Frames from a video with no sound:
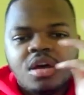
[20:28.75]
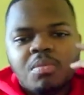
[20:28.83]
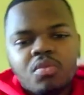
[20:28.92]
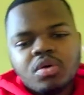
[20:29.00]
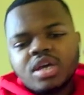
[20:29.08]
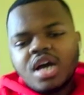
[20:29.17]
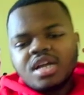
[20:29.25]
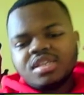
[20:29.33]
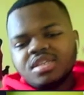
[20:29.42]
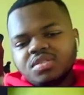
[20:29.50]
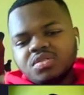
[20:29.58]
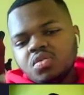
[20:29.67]
More
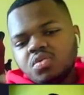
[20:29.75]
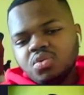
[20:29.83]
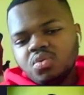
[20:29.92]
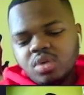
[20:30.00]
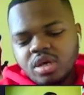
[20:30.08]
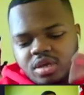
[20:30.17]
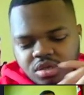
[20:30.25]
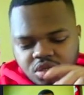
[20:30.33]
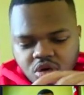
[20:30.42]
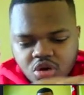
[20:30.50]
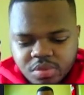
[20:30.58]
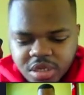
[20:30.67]
content is on the way, so
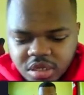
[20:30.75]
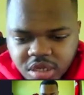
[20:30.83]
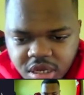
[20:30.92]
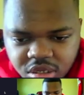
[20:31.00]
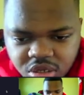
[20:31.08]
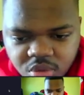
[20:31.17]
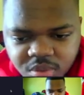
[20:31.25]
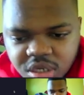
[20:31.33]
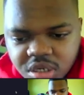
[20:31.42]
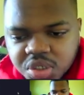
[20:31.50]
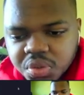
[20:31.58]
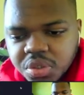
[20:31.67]
I hope y'all liked it. Hope y'all
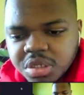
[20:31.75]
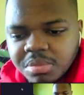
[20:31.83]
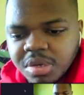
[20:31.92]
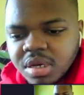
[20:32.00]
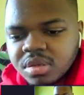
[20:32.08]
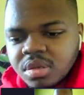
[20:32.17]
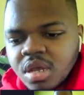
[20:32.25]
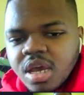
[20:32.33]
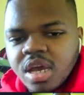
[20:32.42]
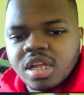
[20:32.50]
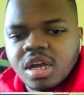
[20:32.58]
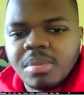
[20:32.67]
enjoyed it, man.
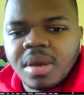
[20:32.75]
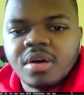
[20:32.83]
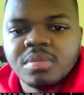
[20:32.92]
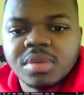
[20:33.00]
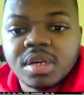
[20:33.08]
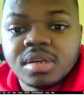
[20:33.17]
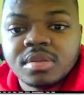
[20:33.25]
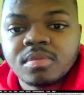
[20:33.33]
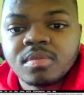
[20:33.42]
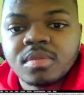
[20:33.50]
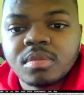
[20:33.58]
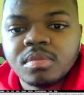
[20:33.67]
And I'm out, man.
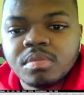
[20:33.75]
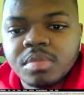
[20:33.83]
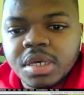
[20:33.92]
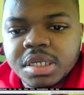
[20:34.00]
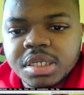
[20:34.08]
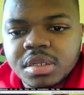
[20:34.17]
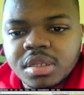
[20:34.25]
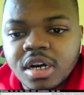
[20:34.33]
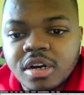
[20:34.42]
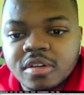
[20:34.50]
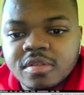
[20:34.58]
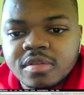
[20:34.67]
Peace and
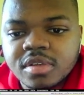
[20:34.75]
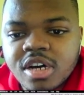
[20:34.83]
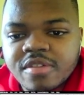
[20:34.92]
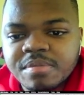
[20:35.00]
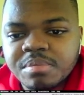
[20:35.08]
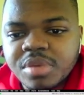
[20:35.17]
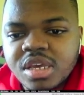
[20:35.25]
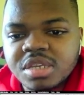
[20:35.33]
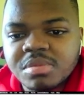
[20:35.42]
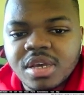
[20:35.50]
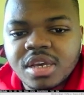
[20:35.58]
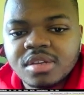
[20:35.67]
love. Love and peace,
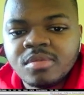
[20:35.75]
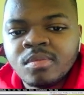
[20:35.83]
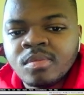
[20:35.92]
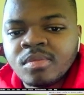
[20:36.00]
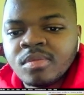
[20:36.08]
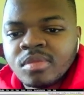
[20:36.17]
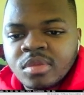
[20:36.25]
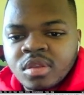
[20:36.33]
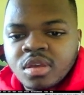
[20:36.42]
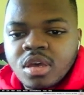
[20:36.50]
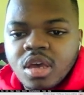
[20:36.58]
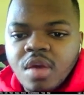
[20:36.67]
man.
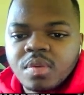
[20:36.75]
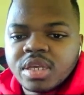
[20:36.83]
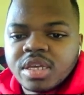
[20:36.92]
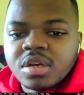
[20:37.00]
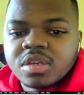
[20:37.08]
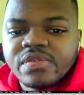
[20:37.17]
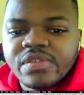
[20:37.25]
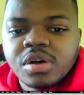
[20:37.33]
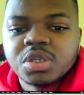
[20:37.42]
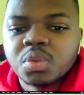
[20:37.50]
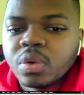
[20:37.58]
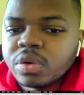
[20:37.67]
Everything else
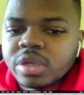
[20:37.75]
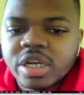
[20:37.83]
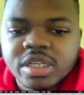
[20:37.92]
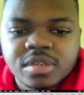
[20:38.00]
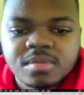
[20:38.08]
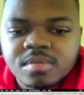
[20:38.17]
fails, work doesn't.